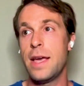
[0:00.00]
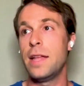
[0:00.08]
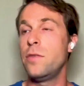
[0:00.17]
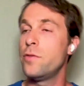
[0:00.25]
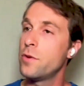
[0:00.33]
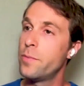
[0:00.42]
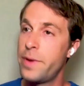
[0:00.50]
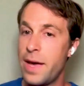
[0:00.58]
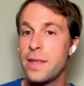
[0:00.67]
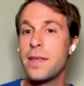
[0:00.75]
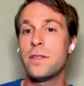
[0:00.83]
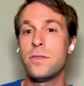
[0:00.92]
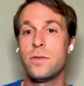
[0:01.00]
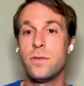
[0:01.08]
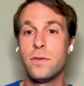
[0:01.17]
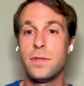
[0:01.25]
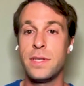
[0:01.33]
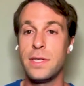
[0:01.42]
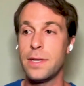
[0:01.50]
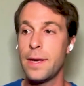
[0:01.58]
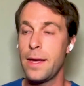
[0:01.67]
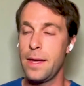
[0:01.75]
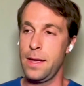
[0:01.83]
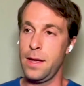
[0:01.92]
And if you compare that to the
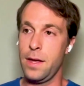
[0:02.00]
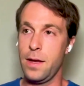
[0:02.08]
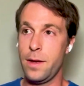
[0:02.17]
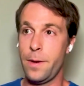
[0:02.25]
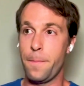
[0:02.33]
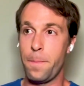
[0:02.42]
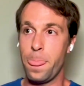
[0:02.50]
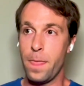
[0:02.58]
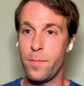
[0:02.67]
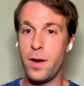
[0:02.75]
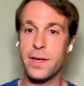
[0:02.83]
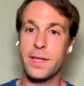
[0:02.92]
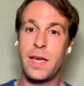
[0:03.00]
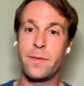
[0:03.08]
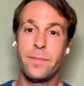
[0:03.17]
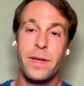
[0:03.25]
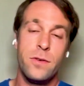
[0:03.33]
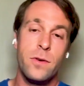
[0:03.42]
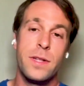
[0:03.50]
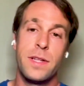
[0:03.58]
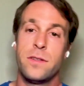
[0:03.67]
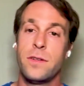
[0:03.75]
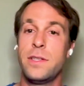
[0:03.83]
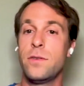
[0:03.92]
um, market cap of Bitcoin,
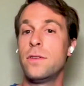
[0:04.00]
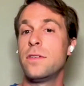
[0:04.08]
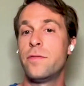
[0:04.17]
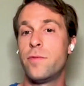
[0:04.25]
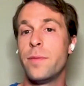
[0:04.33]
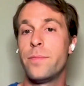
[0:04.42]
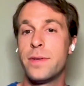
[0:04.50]
it's on the order of one